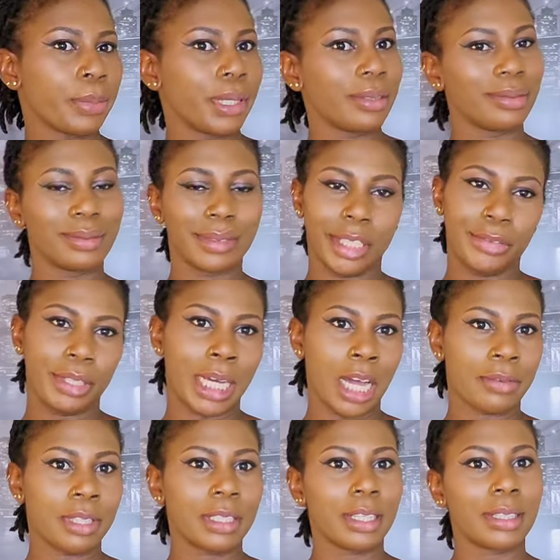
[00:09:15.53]
button if you
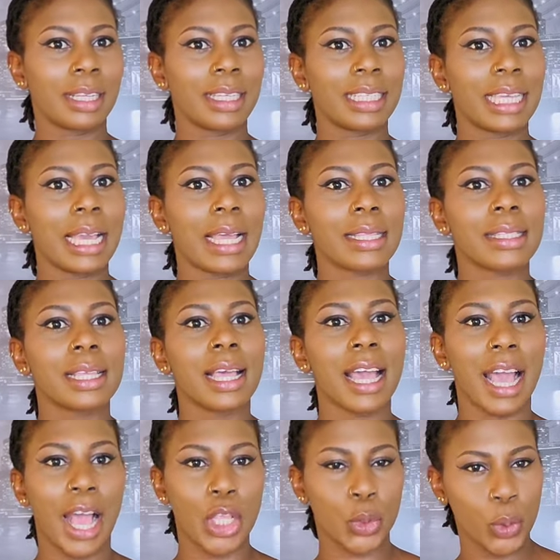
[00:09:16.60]
haven't done that yet,
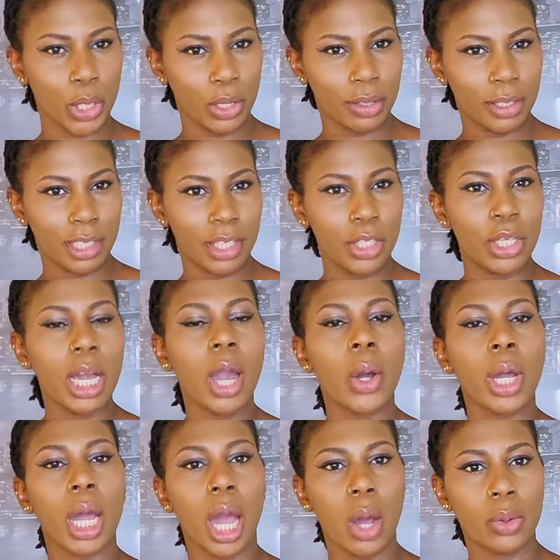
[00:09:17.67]
as we continue
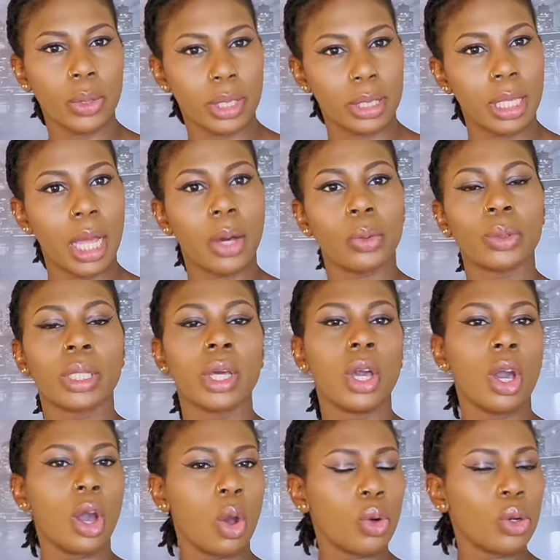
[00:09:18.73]
our countdown.
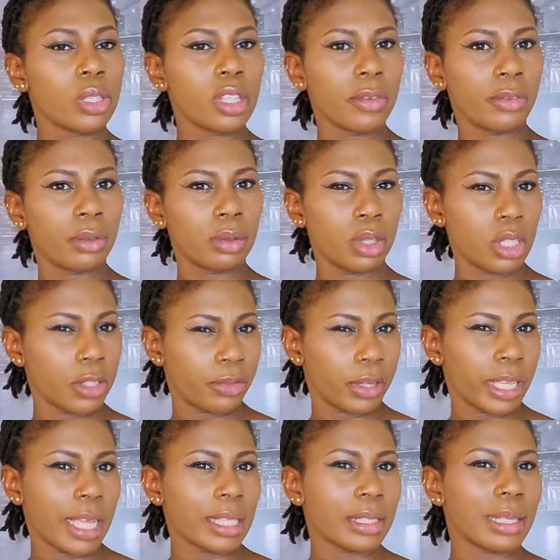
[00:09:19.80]
Also, don't
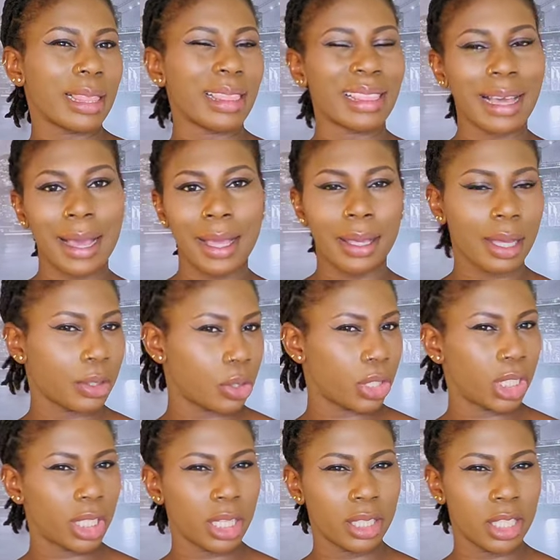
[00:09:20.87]
forget to like and to
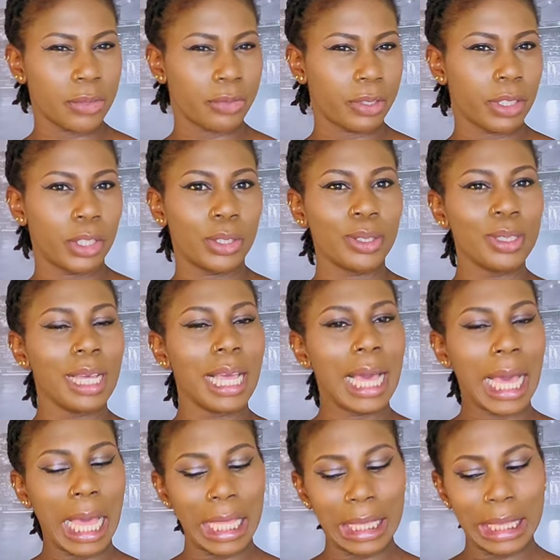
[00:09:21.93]
share this video,
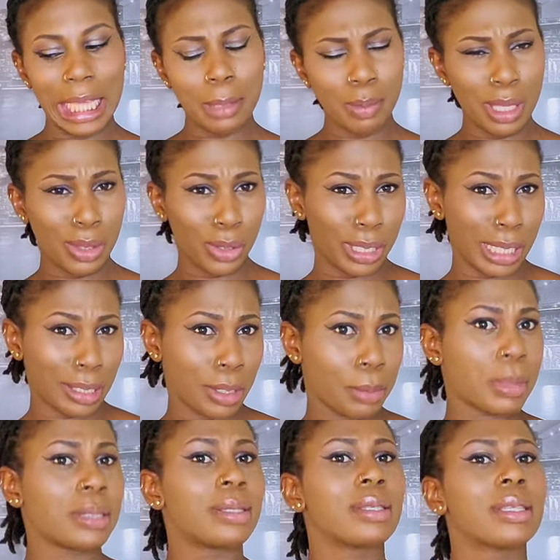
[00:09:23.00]
and let me know in the
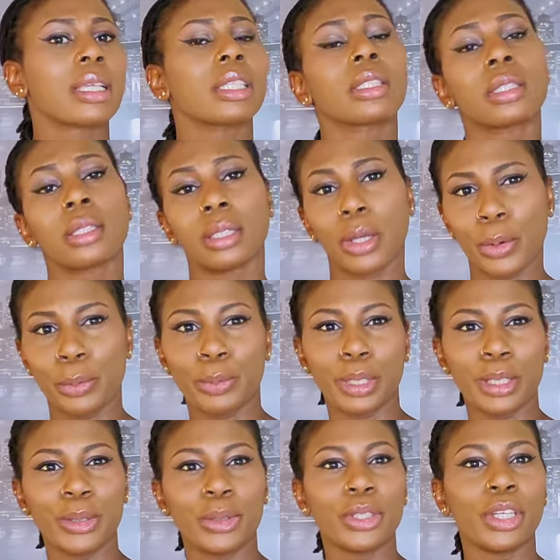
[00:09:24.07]
comment section down
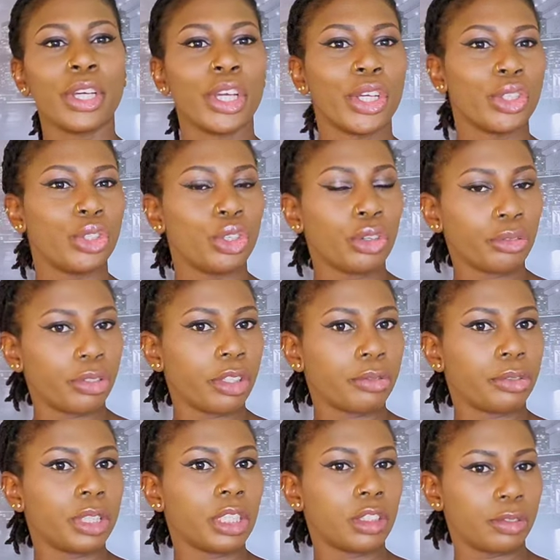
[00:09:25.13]
below your
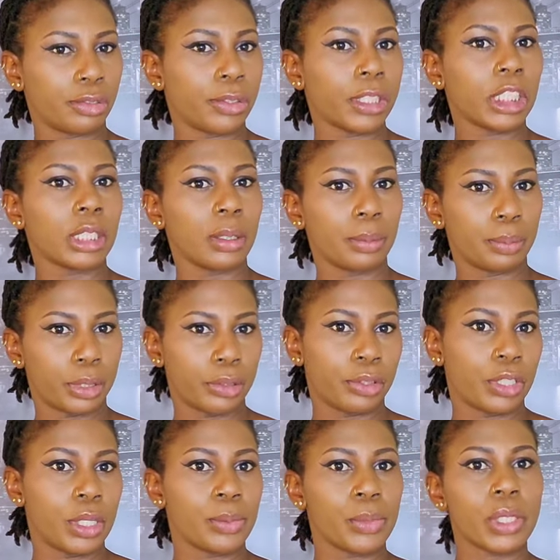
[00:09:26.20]
favorite fresh
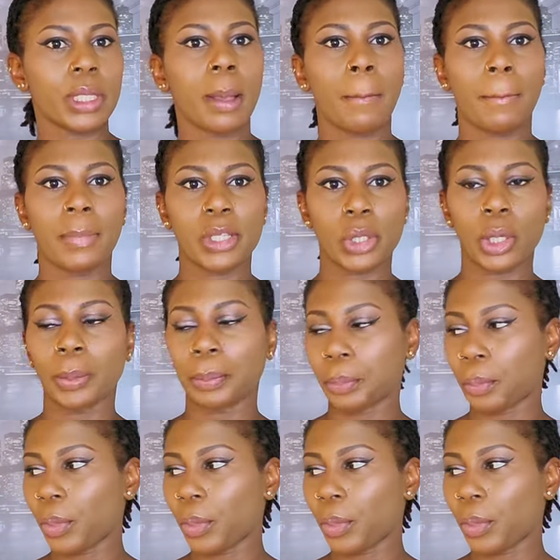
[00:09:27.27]
perfumes. So,